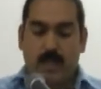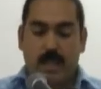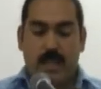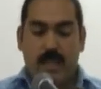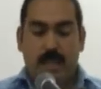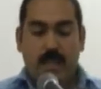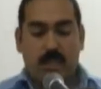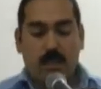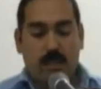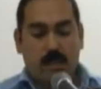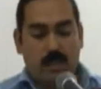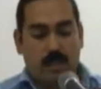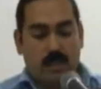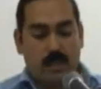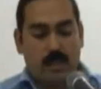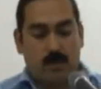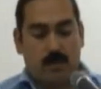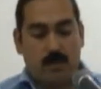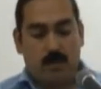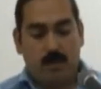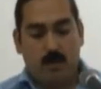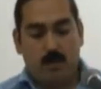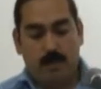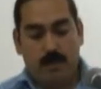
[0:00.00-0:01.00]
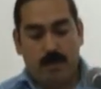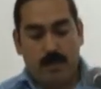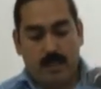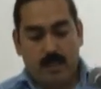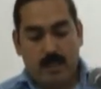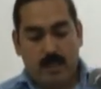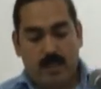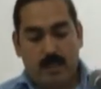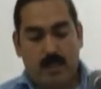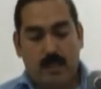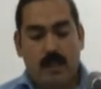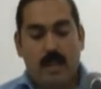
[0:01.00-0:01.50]
Each of these
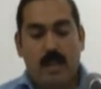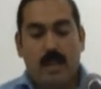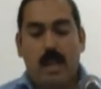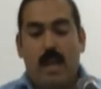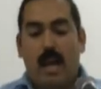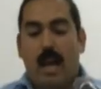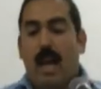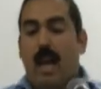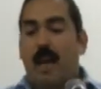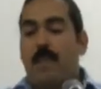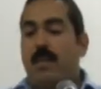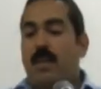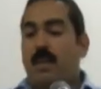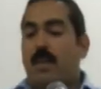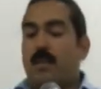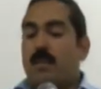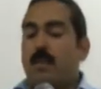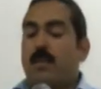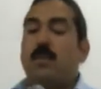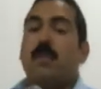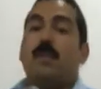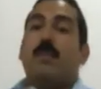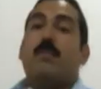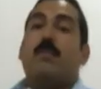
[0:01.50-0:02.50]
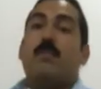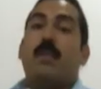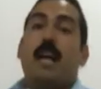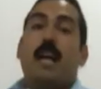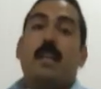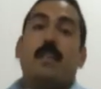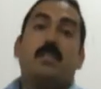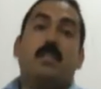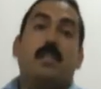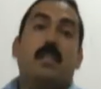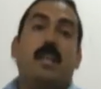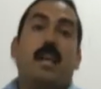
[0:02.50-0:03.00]
movements could
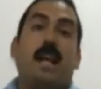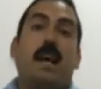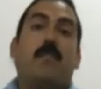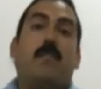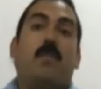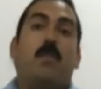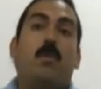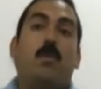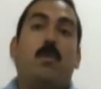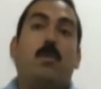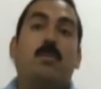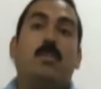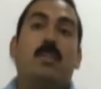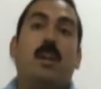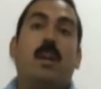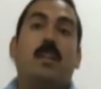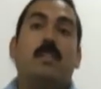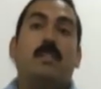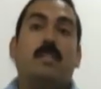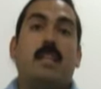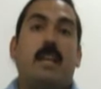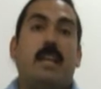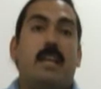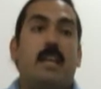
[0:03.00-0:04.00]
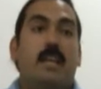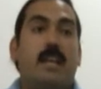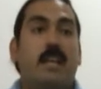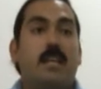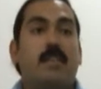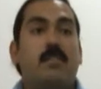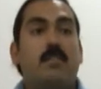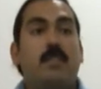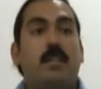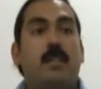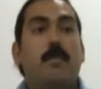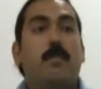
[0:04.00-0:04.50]
actually have a whole talk
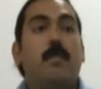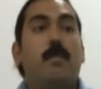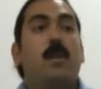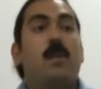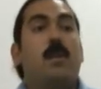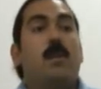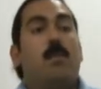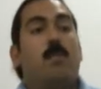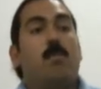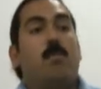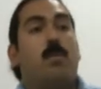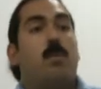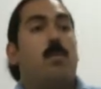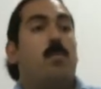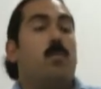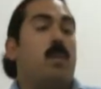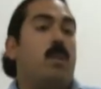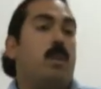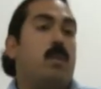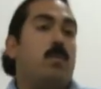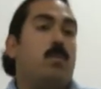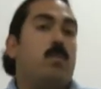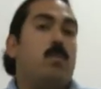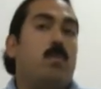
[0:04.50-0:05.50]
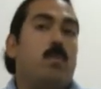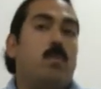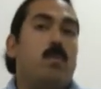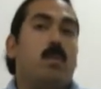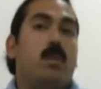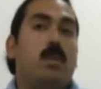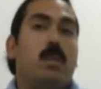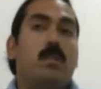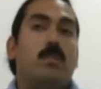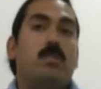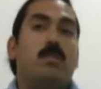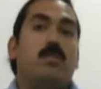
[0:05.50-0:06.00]
dedicated to them, but what
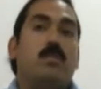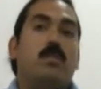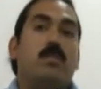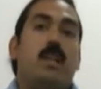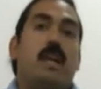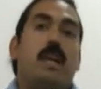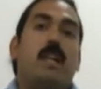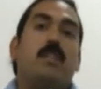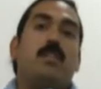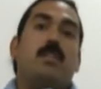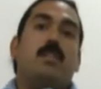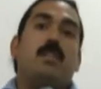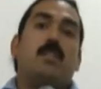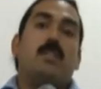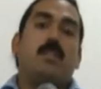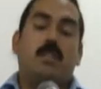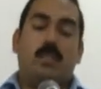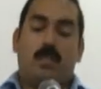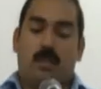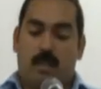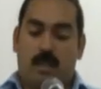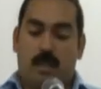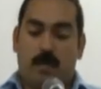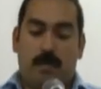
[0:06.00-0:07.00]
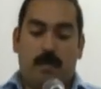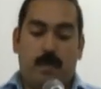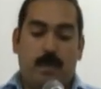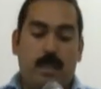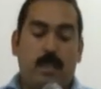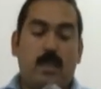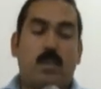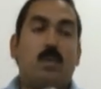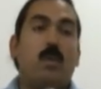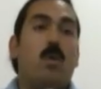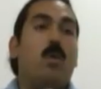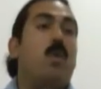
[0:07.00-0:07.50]
we're going to do tonight is just
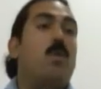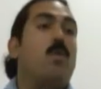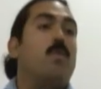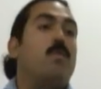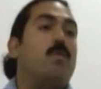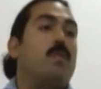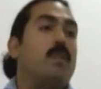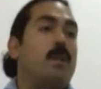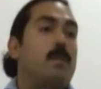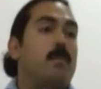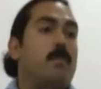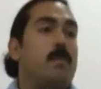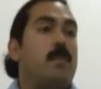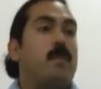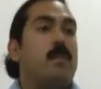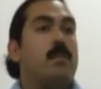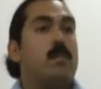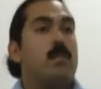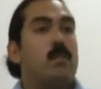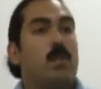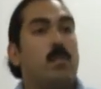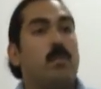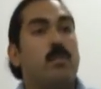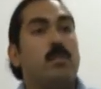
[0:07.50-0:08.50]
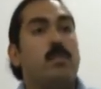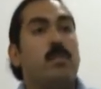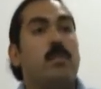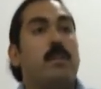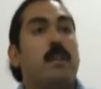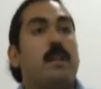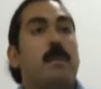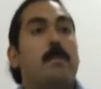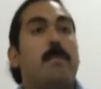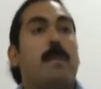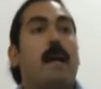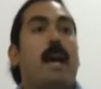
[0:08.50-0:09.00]
simply go over their
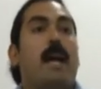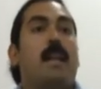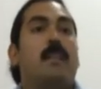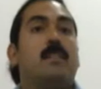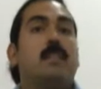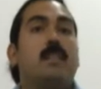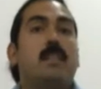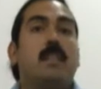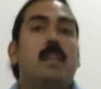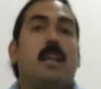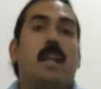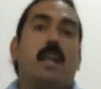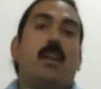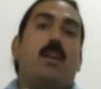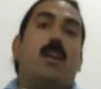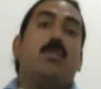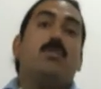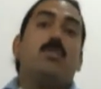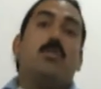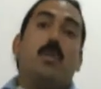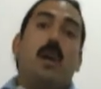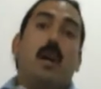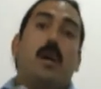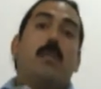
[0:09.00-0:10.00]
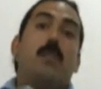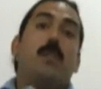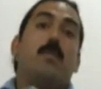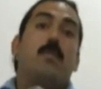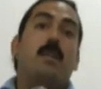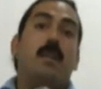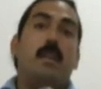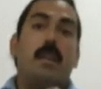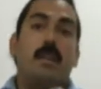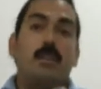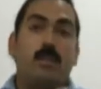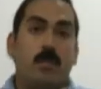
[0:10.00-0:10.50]
impact, and also how they
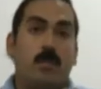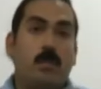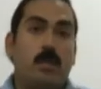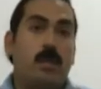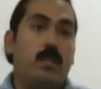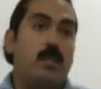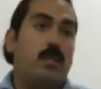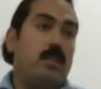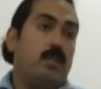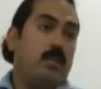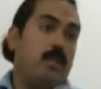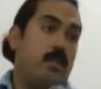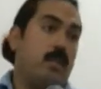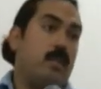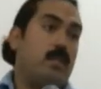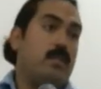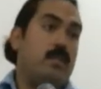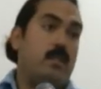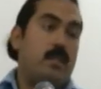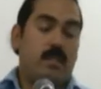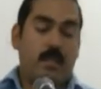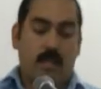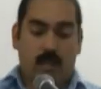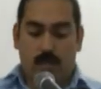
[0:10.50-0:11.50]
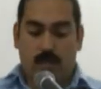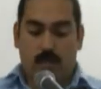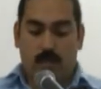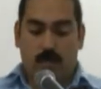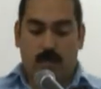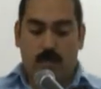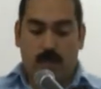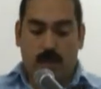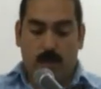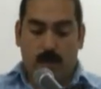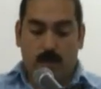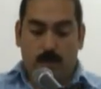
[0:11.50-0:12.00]
relate to one another, because that's actually
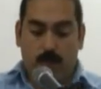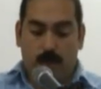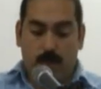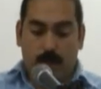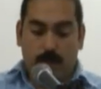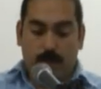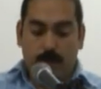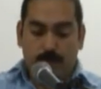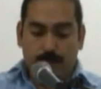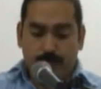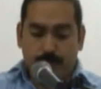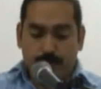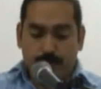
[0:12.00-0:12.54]
really important.